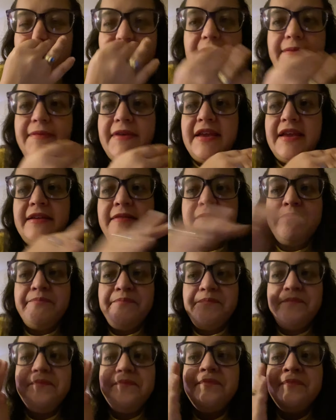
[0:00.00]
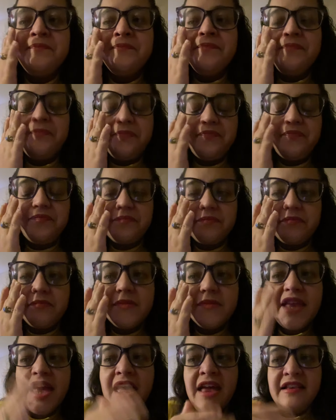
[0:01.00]
maybe
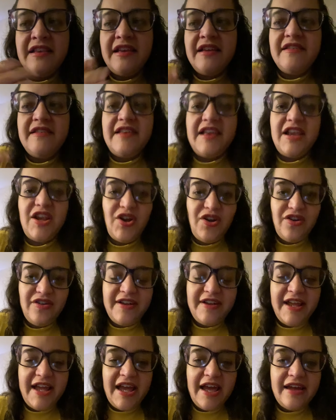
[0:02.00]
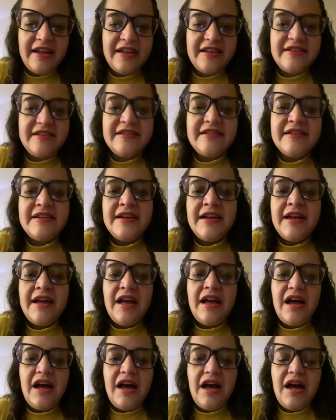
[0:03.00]
I tested early, guys.
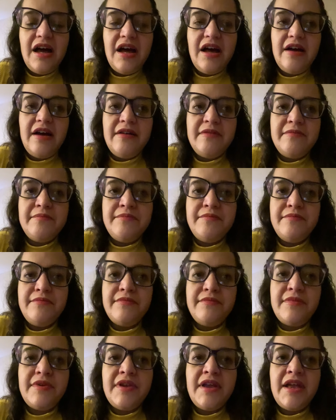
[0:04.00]
Me